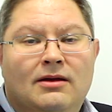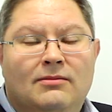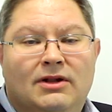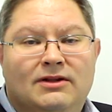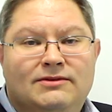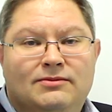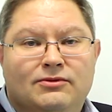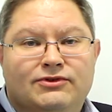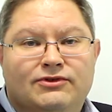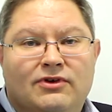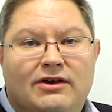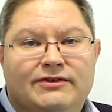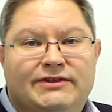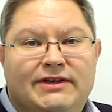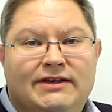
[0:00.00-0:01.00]
Multiple
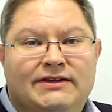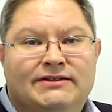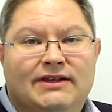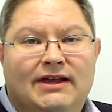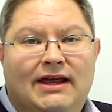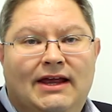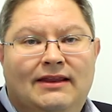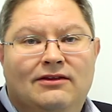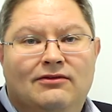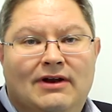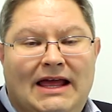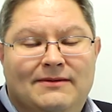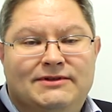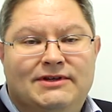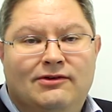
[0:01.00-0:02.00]
sclerosis in the
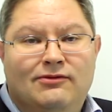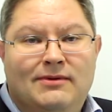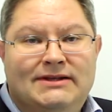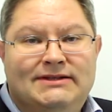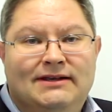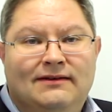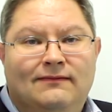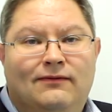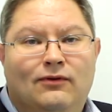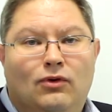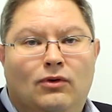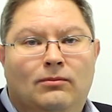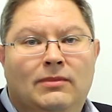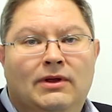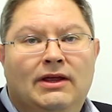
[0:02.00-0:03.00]
relapsing remitting
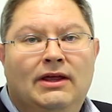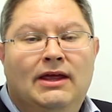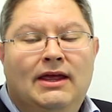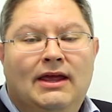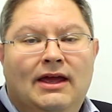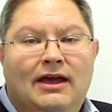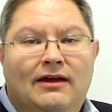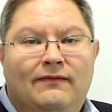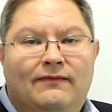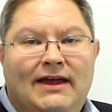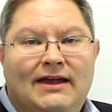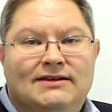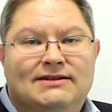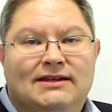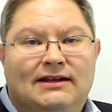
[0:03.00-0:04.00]
form
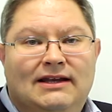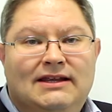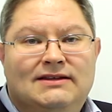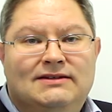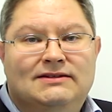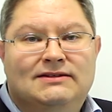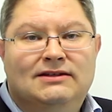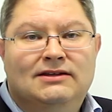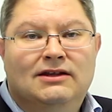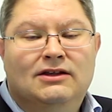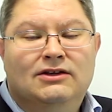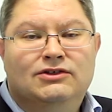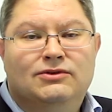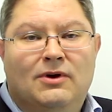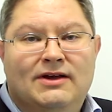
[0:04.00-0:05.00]
affects at least
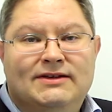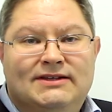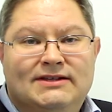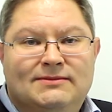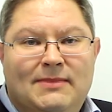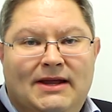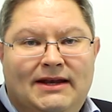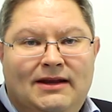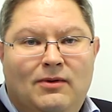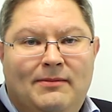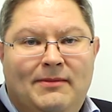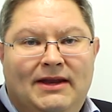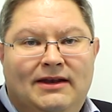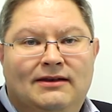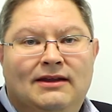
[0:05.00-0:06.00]
twice as many
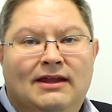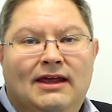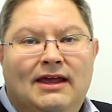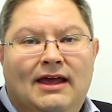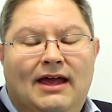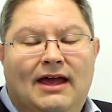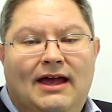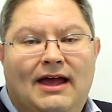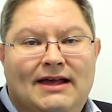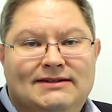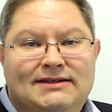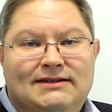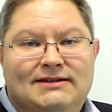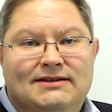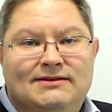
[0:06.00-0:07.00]
women uh,
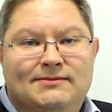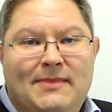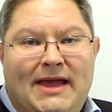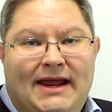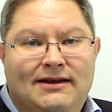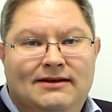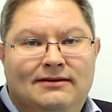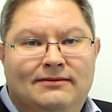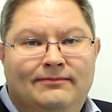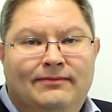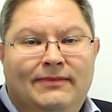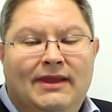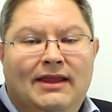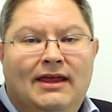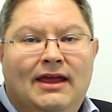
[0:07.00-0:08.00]
as it does men,
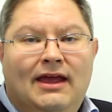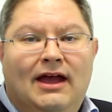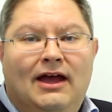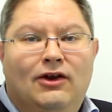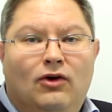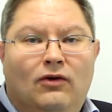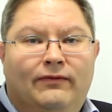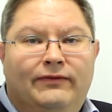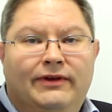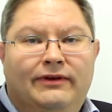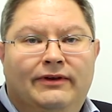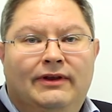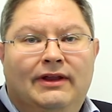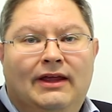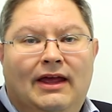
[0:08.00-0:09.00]
and
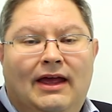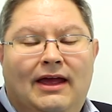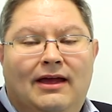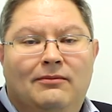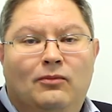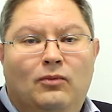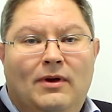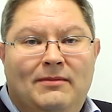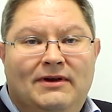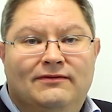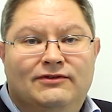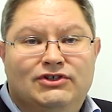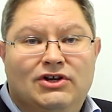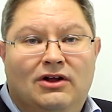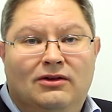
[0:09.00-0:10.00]
often um, women
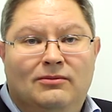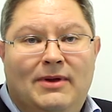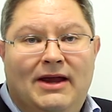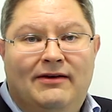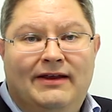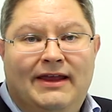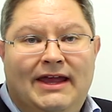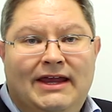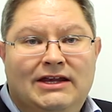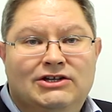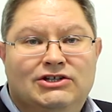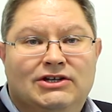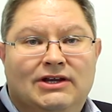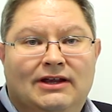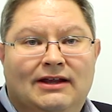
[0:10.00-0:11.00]
of childbearing
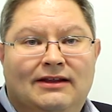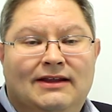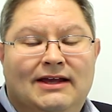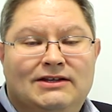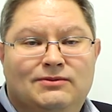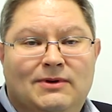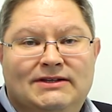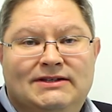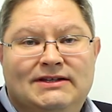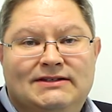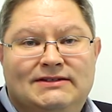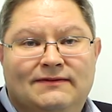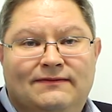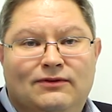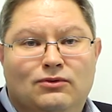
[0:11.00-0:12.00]
age in their
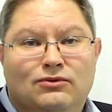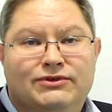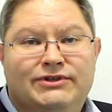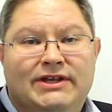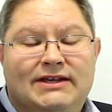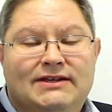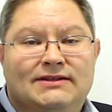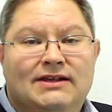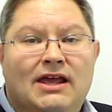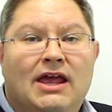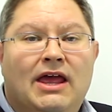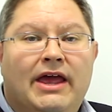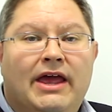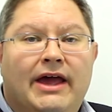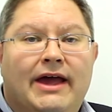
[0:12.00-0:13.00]
20s to 40s.
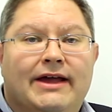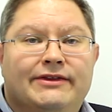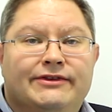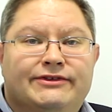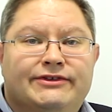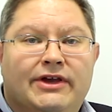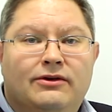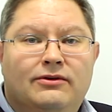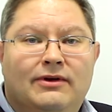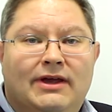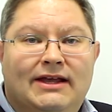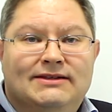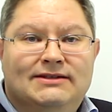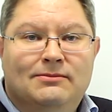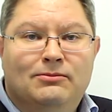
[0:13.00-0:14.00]
And so
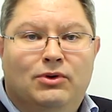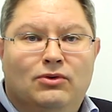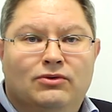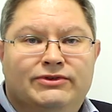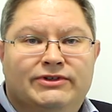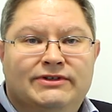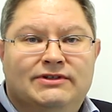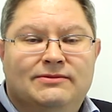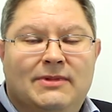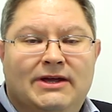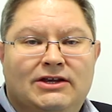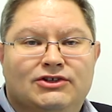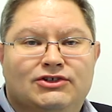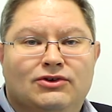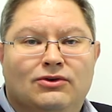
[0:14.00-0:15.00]
it's important to
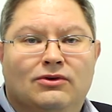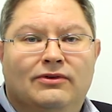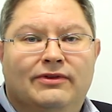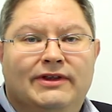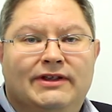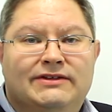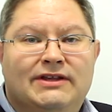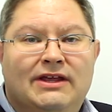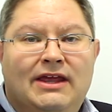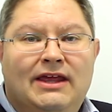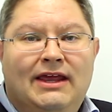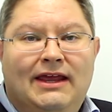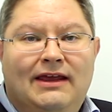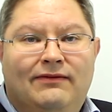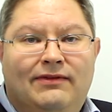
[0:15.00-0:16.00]
make sure that
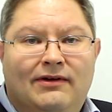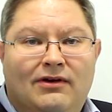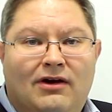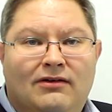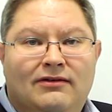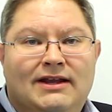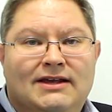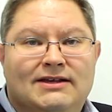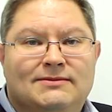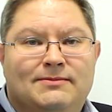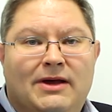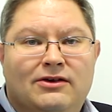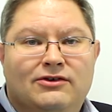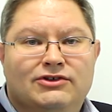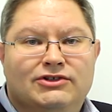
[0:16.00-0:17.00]
if there are any
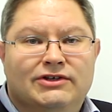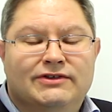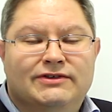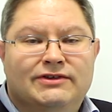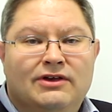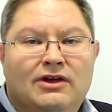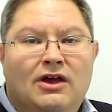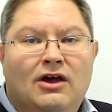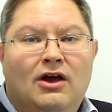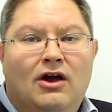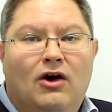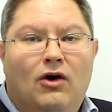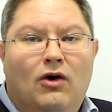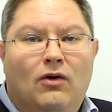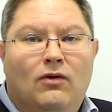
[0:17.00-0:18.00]
exposures
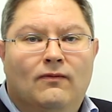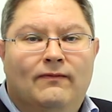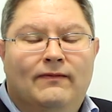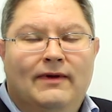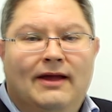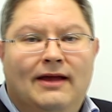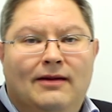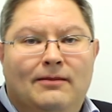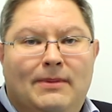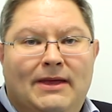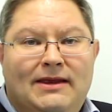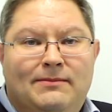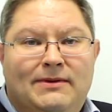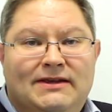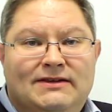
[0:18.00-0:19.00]
of uh,
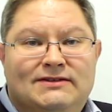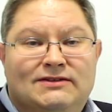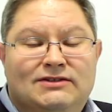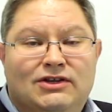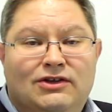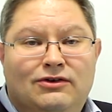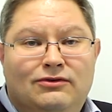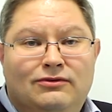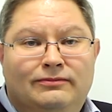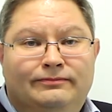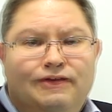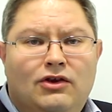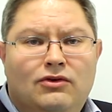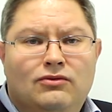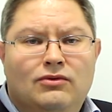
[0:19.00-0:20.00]
babies to
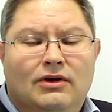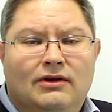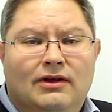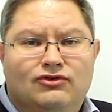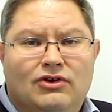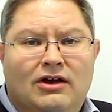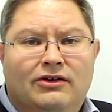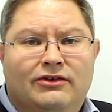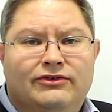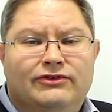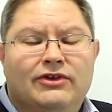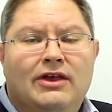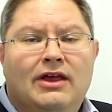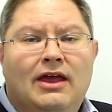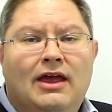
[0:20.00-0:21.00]
new uh,
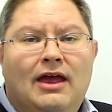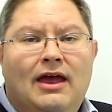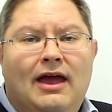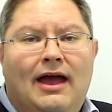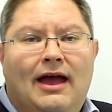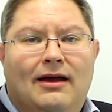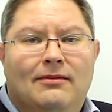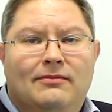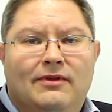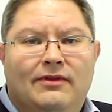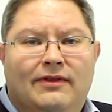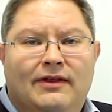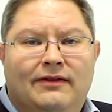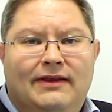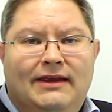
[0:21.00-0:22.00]
drugs, um,
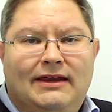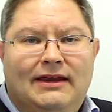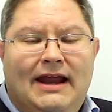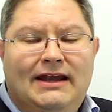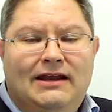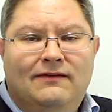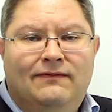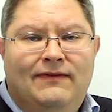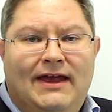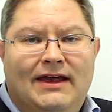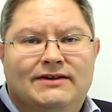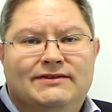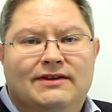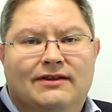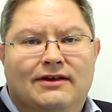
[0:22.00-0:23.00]
that the, any
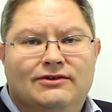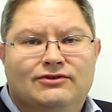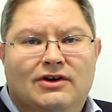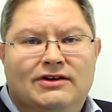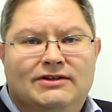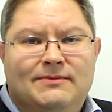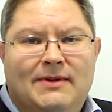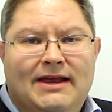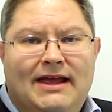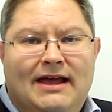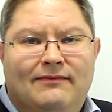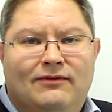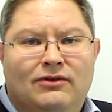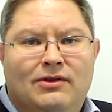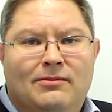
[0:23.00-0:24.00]
effects that those drugs may
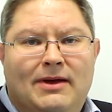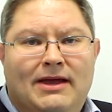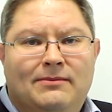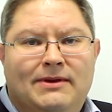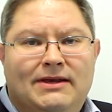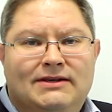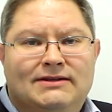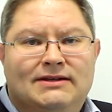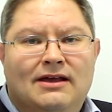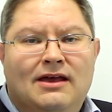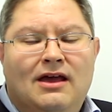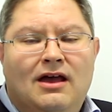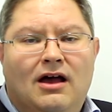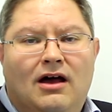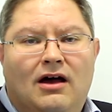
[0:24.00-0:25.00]
have on the babies
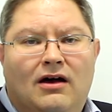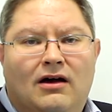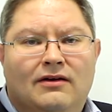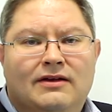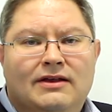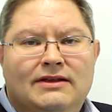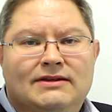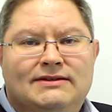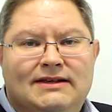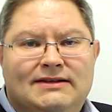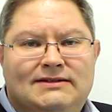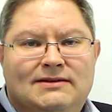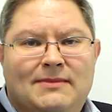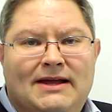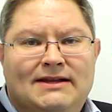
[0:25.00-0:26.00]
are
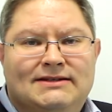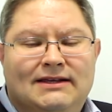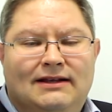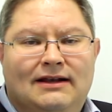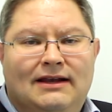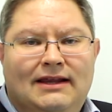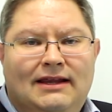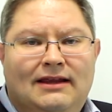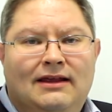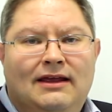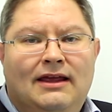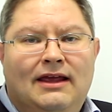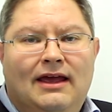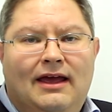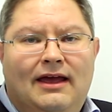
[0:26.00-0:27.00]
systematically
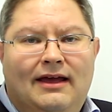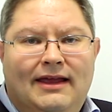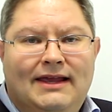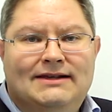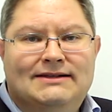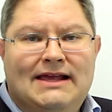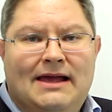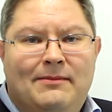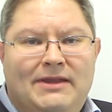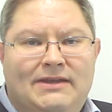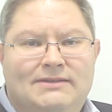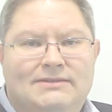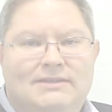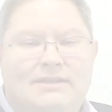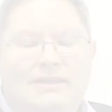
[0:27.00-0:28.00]
uh,
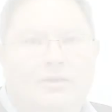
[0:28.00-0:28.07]
examined.